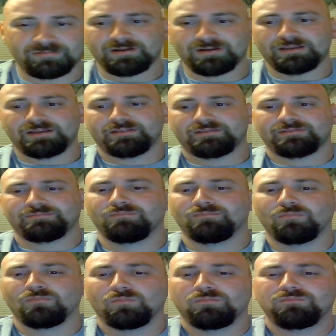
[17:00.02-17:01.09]
really it's
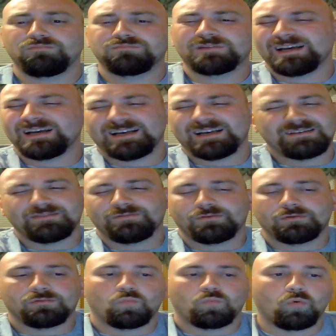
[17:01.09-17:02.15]
kind of
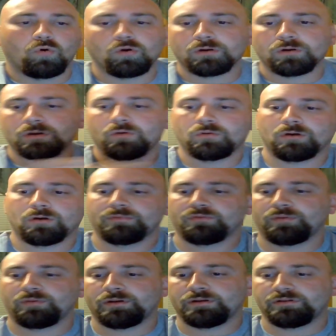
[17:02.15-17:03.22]
a war going on
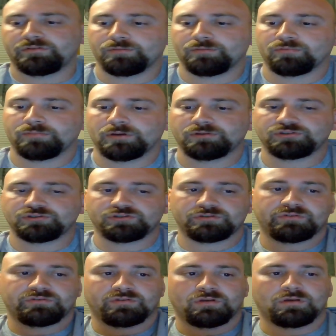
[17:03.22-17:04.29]
between the two
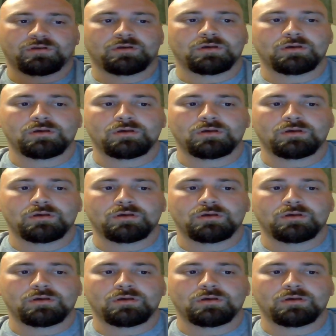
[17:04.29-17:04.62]
promotions